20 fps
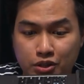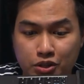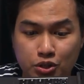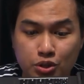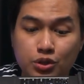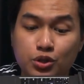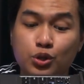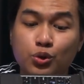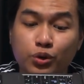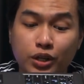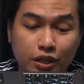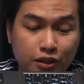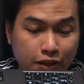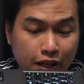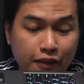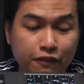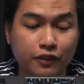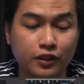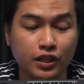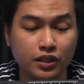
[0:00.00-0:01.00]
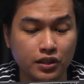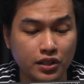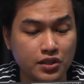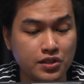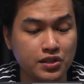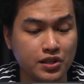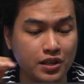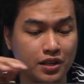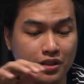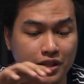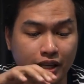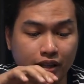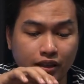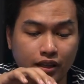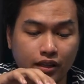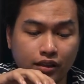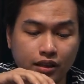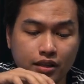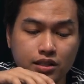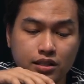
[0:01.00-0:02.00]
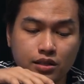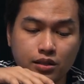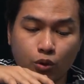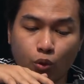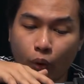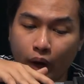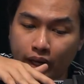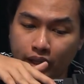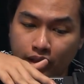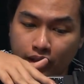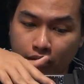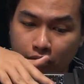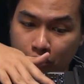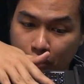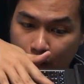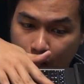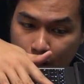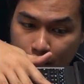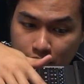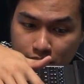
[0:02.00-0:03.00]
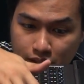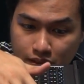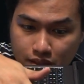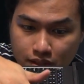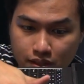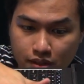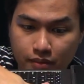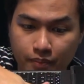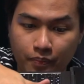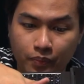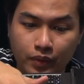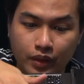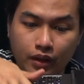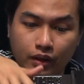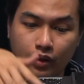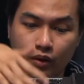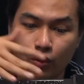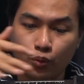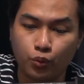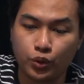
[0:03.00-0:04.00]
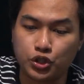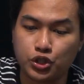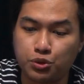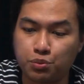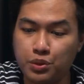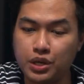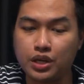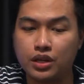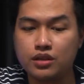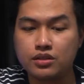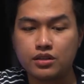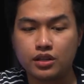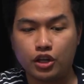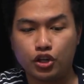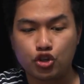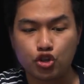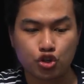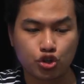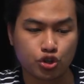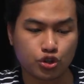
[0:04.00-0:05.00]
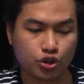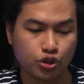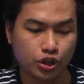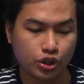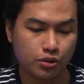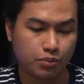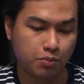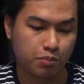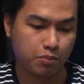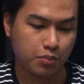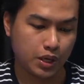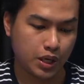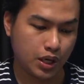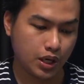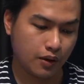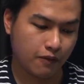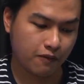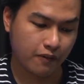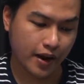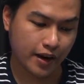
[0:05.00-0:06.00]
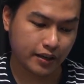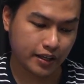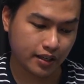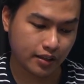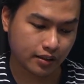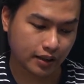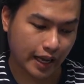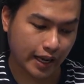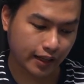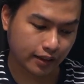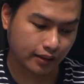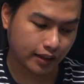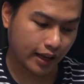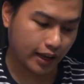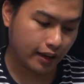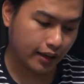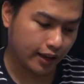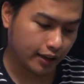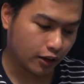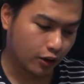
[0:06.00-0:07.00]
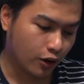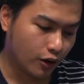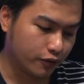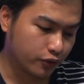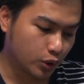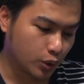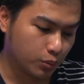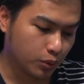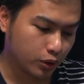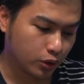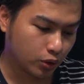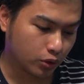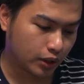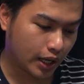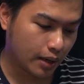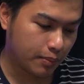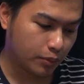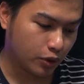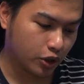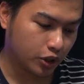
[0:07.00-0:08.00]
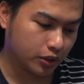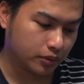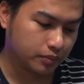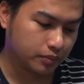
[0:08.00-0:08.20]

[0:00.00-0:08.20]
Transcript: you can definitely see that it is quite raised, which means it should be very tactile and comfortable to type on.